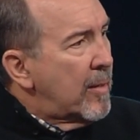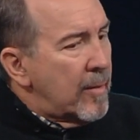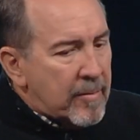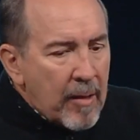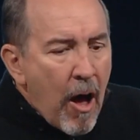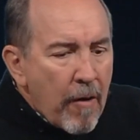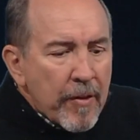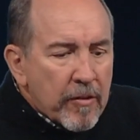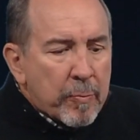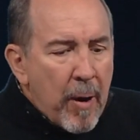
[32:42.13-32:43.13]
Solve
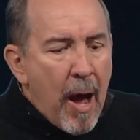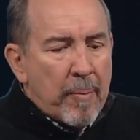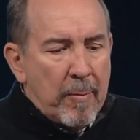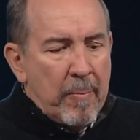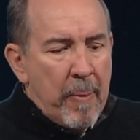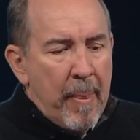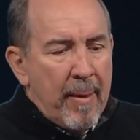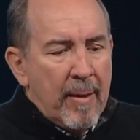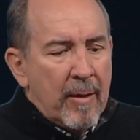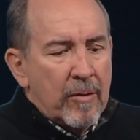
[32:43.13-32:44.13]
this problem
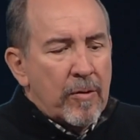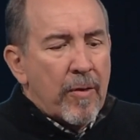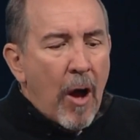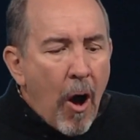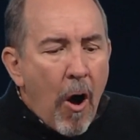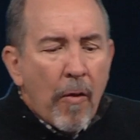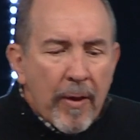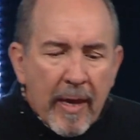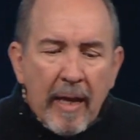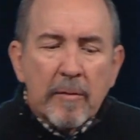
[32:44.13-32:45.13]
so that all the
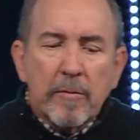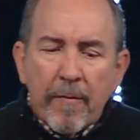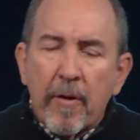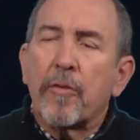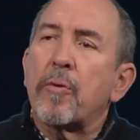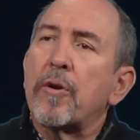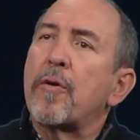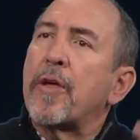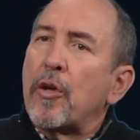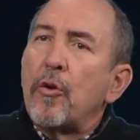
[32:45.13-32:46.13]
kingdoms of earth will know
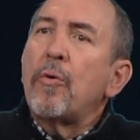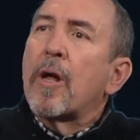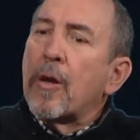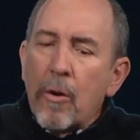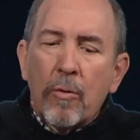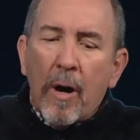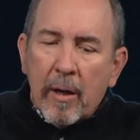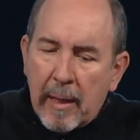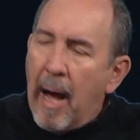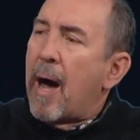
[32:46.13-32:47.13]
that you alone are
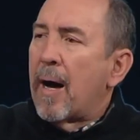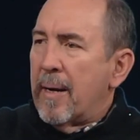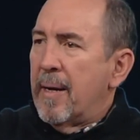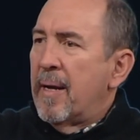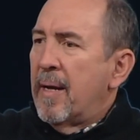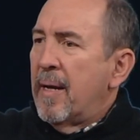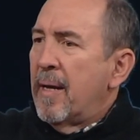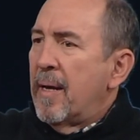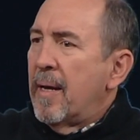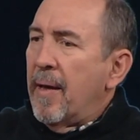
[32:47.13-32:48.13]
God
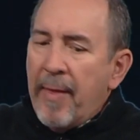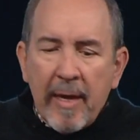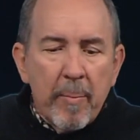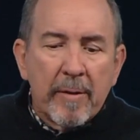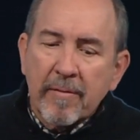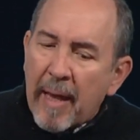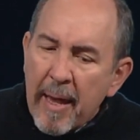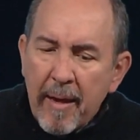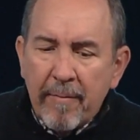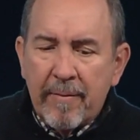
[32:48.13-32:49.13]
and they can be
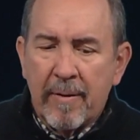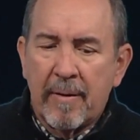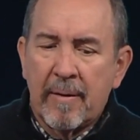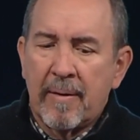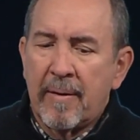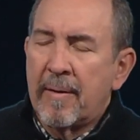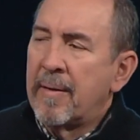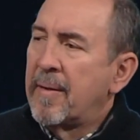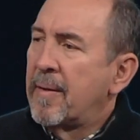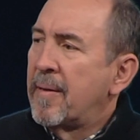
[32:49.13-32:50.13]
saved."
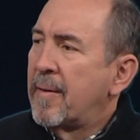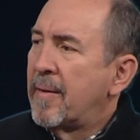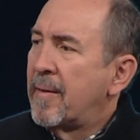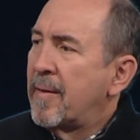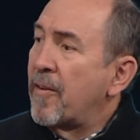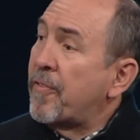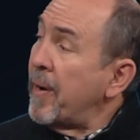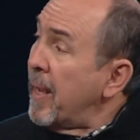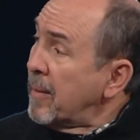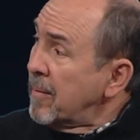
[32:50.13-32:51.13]
Now,
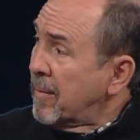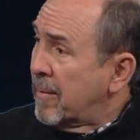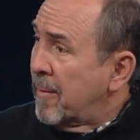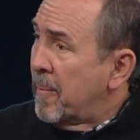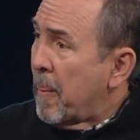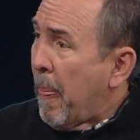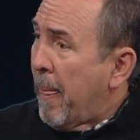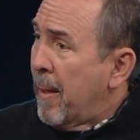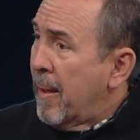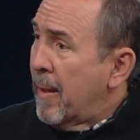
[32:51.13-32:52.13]
friends,
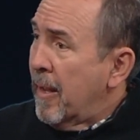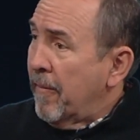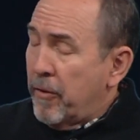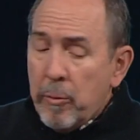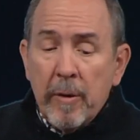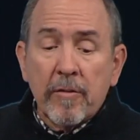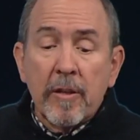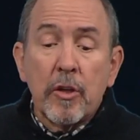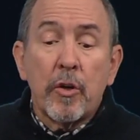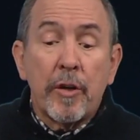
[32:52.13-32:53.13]
if you want to see
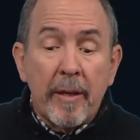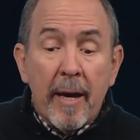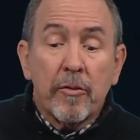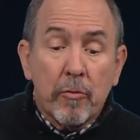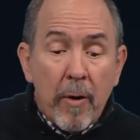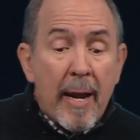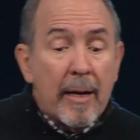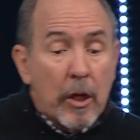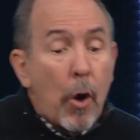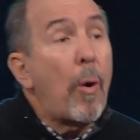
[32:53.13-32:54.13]
your yes
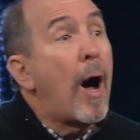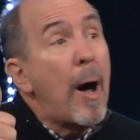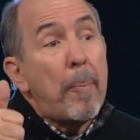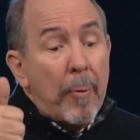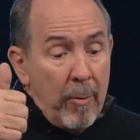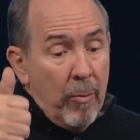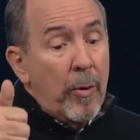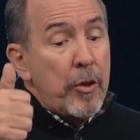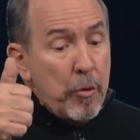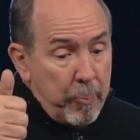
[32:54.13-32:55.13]
rate go up
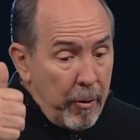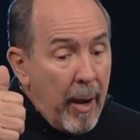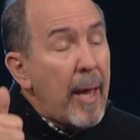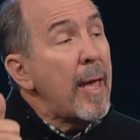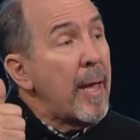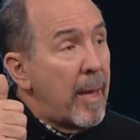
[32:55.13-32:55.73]
when you pray,